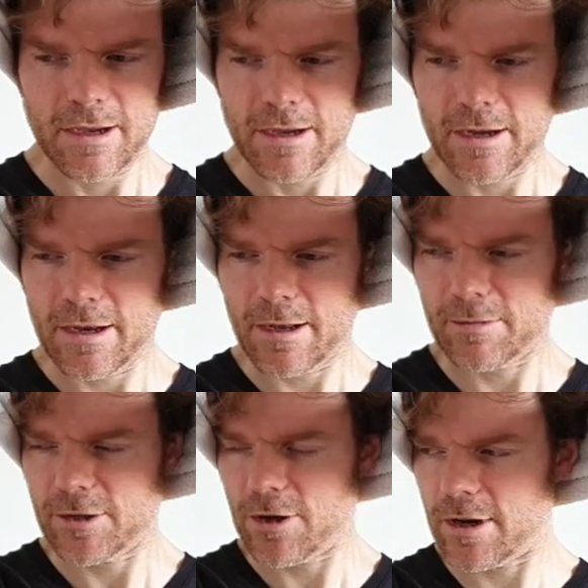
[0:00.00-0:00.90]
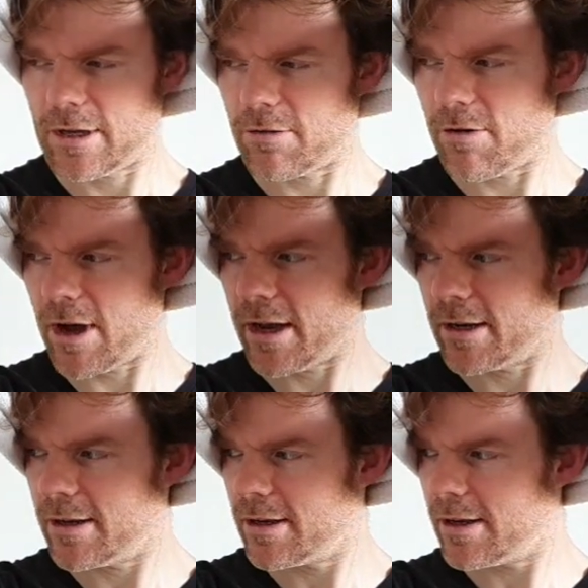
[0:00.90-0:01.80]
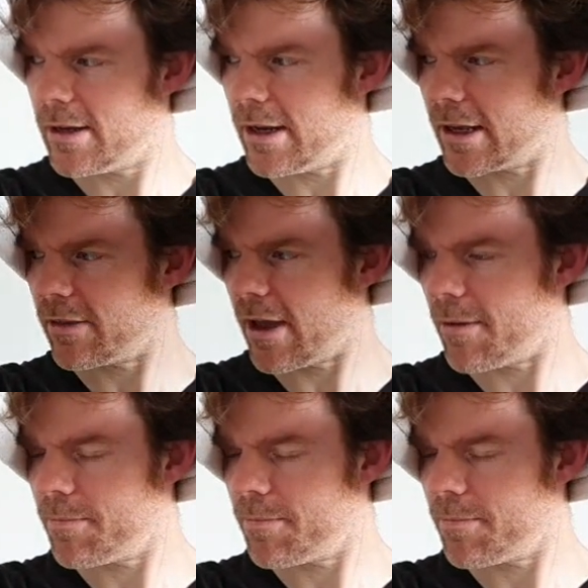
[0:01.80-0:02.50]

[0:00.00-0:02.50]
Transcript: and I'm turning right, like that.